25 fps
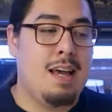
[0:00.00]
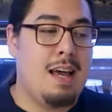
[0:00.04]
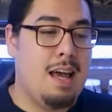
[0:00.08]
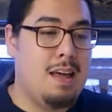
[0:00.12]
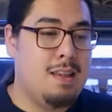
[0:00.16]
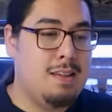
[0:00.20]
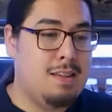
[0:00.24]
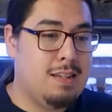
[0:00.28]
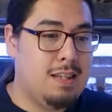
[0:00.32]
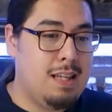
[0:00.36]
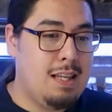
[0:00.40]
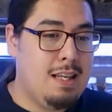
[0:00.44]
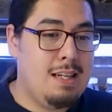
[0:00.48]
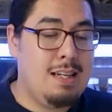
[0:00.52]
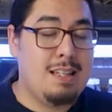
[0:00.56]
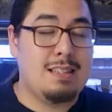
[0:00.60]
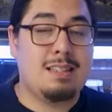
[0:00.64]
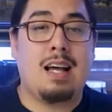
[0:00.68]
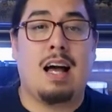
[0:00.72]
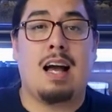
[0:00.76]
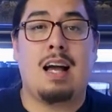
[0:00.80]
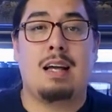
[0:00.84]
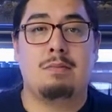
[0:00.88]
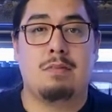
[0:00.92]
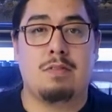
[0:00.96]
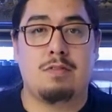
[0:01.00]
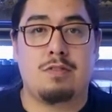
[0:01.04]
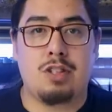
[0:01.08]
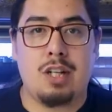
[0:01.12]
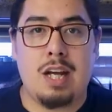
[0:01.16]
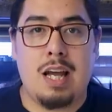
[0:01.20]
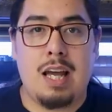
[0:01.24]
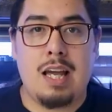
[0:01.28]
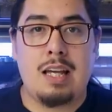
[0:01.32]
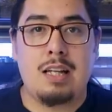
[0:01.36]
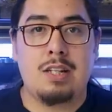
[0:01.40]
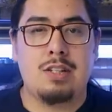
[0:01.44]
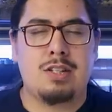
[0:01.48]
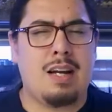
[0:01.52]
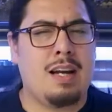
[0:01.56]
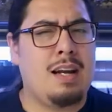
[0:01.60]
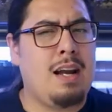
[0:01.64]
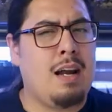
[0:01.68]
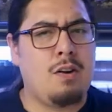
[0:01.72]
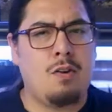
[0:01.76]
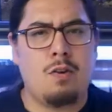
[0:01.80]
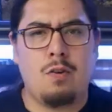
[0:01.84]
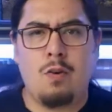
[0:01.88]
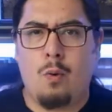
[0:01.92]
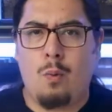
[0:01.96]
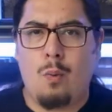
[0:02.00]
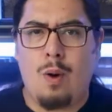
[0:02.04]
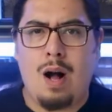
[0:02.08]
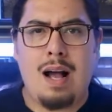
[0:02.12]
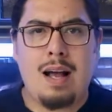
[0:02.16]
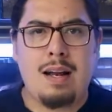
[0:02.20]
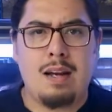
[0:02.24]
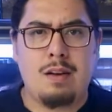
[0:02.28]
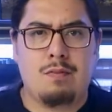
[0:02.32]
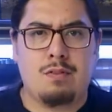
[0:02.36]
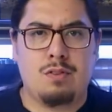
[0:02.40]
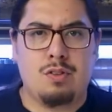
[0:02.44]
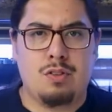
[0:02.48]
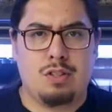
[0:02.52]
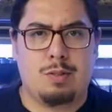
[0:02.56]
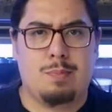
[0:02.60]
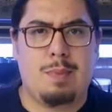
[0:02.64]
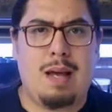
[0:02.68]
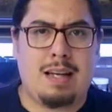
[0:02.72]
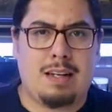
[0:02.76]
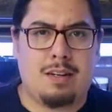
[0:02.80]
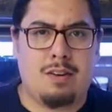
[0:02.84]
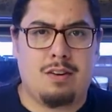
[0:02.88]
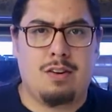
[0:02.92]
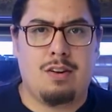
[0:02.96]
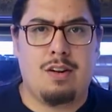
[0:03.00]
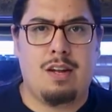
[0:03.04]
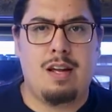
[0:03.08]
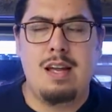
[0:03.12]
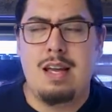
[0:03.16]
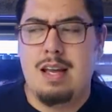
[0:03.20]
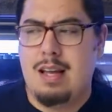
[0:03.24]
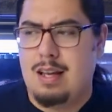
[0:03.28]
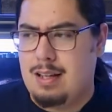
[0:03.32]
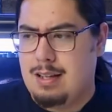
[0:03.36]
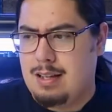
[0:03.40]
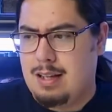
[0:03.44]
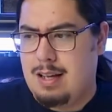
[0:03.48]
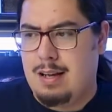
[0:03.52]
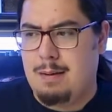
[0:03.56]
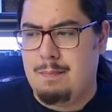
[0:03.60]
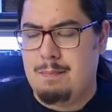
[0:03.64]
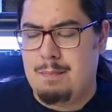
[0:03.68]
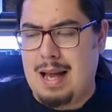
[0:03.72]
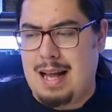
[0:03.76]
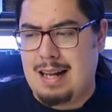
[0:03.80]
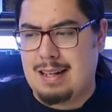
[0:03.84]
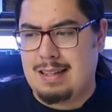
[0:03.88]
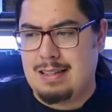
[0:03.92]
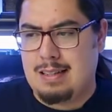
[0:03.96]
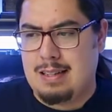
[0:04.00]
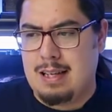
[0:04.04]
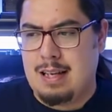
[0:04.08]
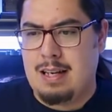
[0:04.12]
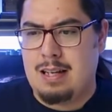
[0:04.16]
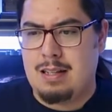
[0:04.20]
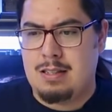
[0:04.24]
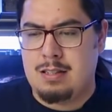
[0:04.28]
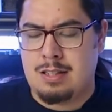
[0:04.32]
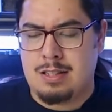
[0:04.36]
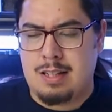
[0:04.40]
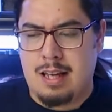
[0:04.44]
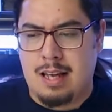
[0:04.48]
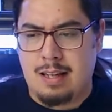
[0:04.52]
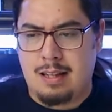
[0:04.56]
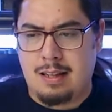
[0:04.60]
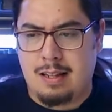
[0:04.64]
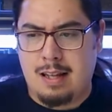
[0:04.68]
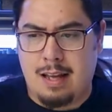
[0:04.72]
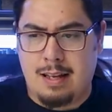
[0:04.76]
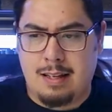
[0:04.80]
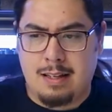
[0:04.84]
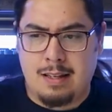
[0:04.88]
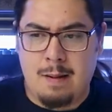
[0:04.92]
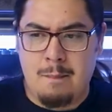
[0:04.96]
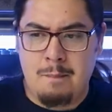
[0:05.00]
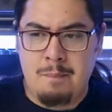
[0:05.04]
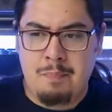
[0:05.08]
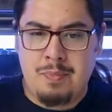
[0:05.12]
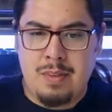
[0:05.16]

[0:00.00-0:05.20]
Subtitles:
and then times have changed, and I don't know why I never looked back on it back then and said like,